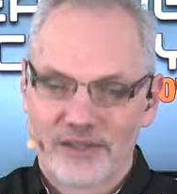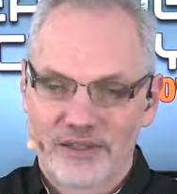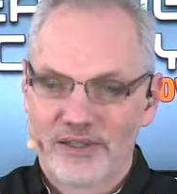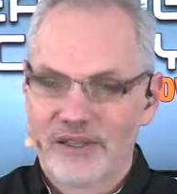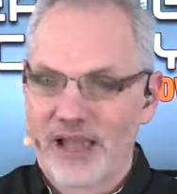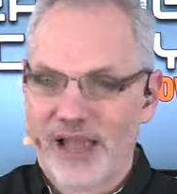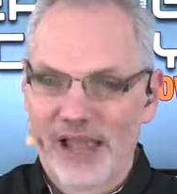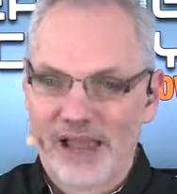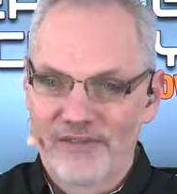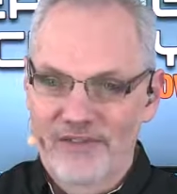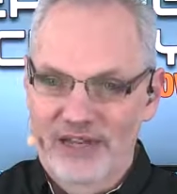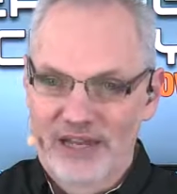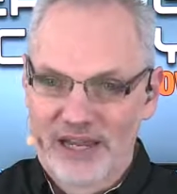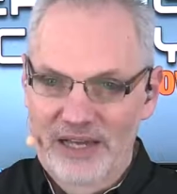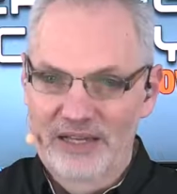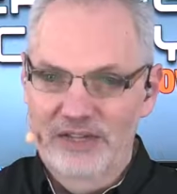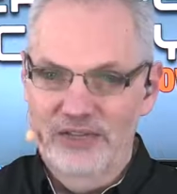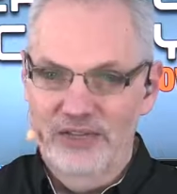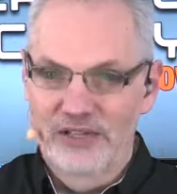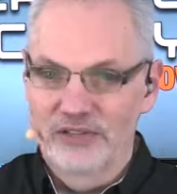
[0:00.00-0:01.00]
having
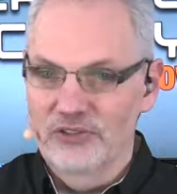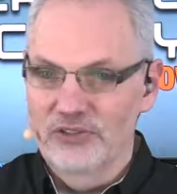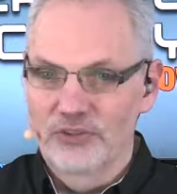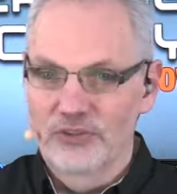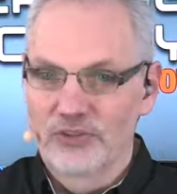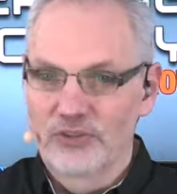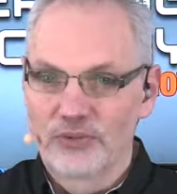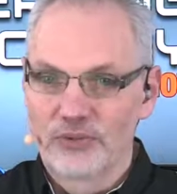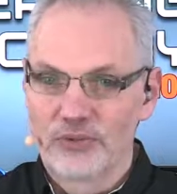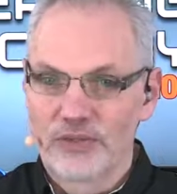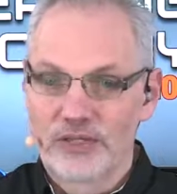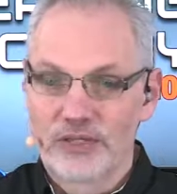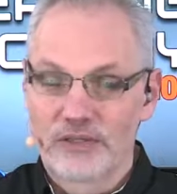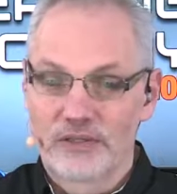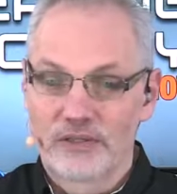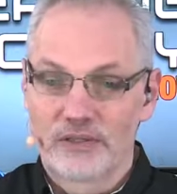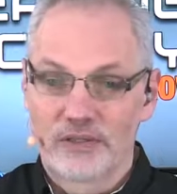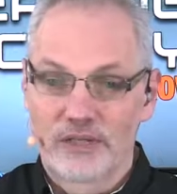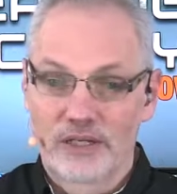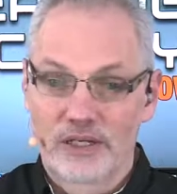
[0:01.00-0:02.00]
anything to do with,
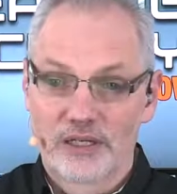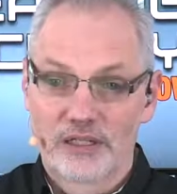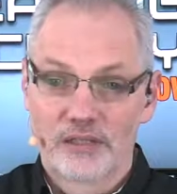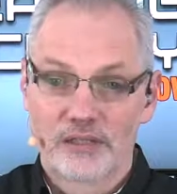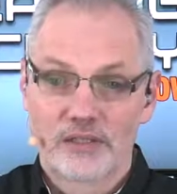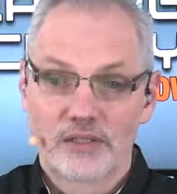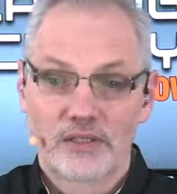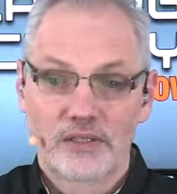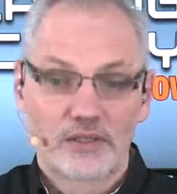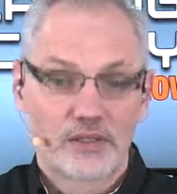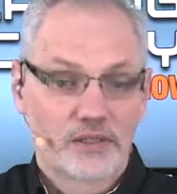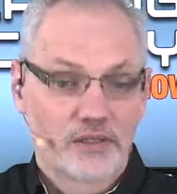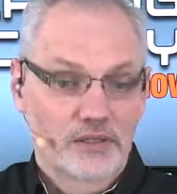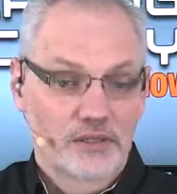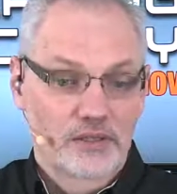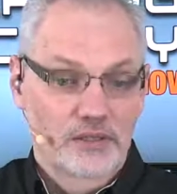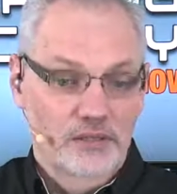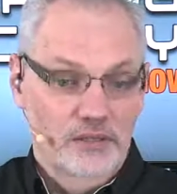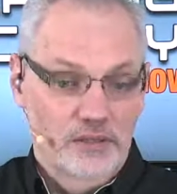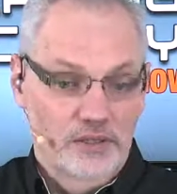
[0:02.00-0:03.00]

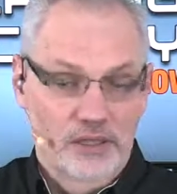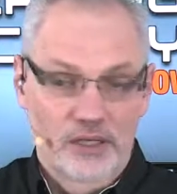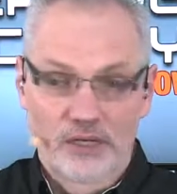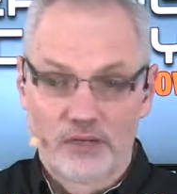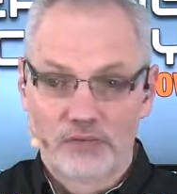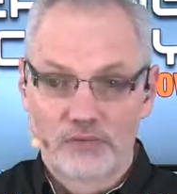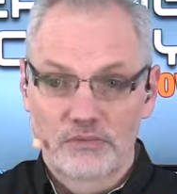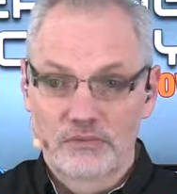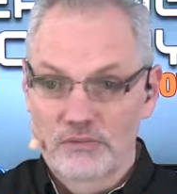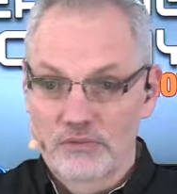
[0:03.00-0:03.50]
you know,